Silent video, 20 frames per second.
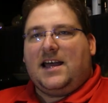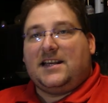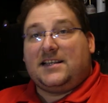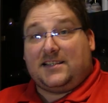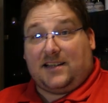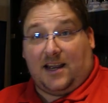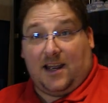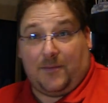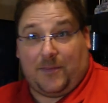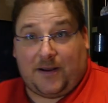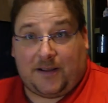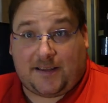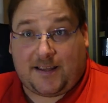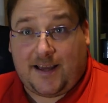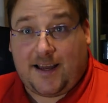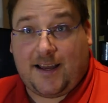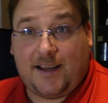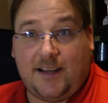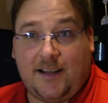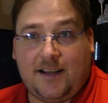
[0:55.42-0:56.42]
Sorry about
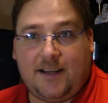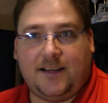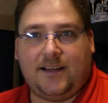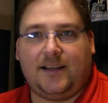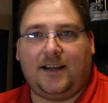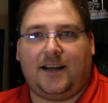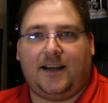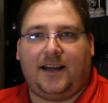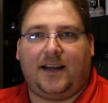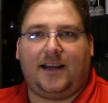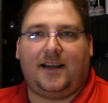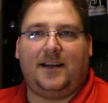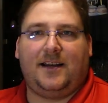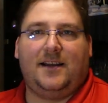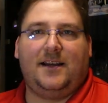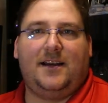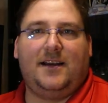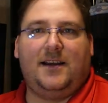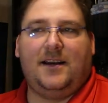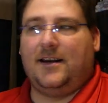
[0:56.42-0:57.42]
that.
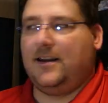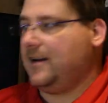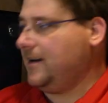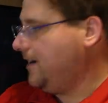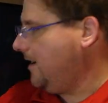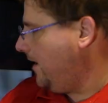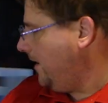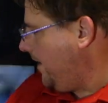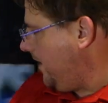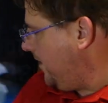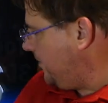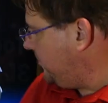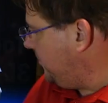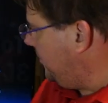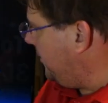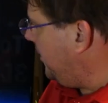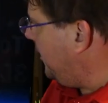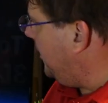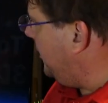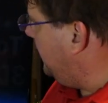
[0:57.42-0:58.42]
I actually
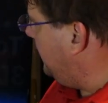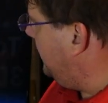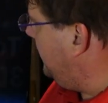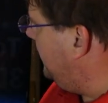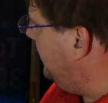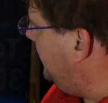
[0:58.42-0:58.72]
got